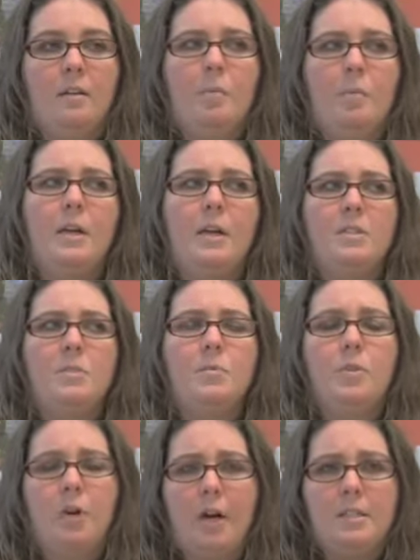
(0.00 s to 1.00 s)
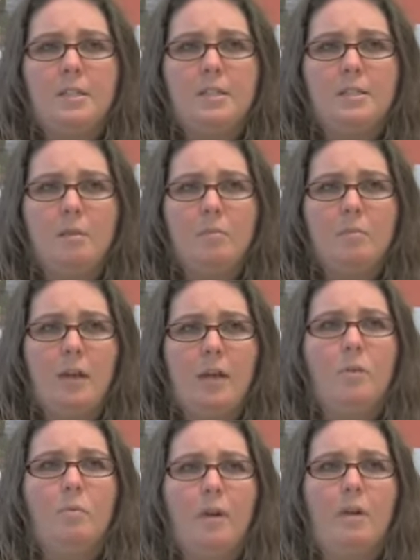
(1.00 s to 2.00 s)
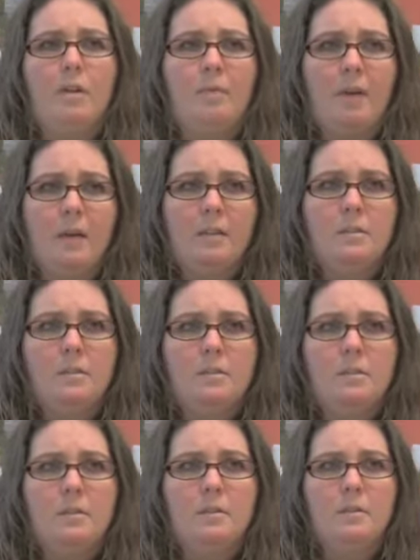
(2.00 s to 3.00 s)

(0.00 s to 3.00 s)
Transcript: but kids with autism like weighted vests.